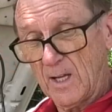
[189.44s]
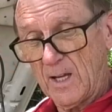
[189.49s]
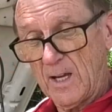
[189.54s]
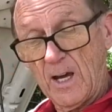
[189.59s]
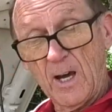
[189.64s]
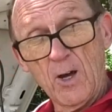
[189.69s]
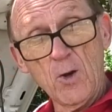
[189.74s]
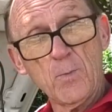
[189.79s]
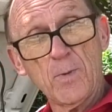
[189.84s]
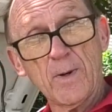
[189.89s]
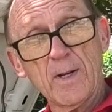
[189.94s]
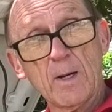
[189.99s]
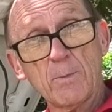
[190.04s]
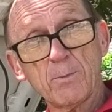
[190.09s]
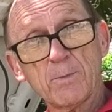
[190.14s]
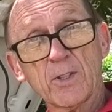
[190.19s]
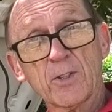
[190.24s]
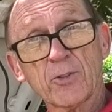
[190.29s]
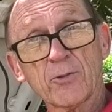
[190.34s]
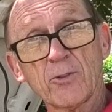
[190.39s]
open
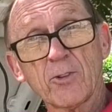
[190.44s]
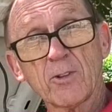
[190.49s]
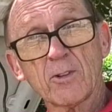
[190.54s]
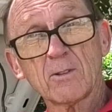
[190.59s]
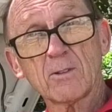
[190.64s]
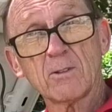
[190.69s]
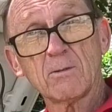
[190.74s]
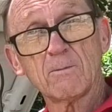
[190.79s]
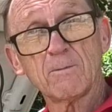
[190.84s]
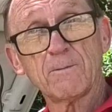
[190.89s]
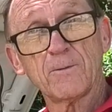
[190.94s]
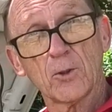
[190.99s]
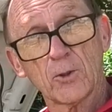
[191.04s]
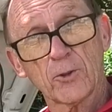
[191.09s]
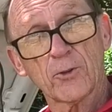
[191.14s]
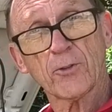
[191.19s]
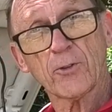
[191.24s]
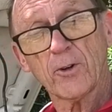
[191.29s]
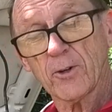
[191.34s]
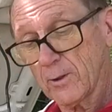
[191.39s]
up your throttle, full
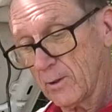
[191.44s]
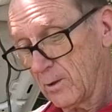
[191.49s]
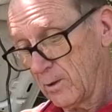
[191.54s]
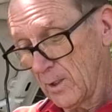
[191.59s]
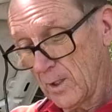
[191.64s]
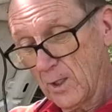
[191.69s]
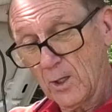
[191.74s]
throttle,